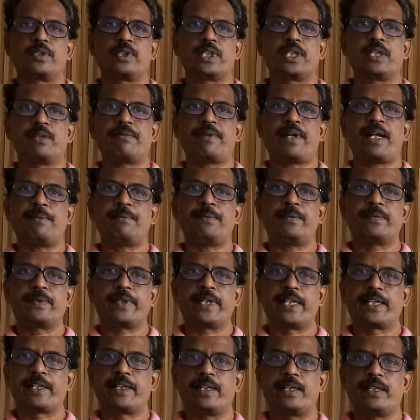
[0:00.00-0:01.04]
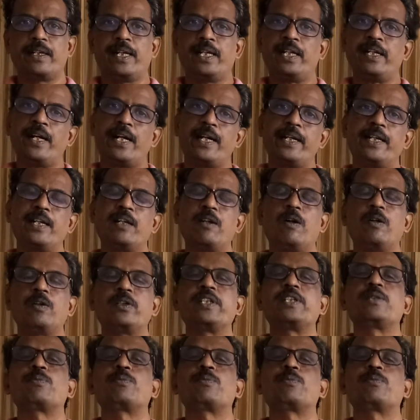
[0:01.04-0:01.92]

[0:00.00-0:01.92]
if I am taking and adding all these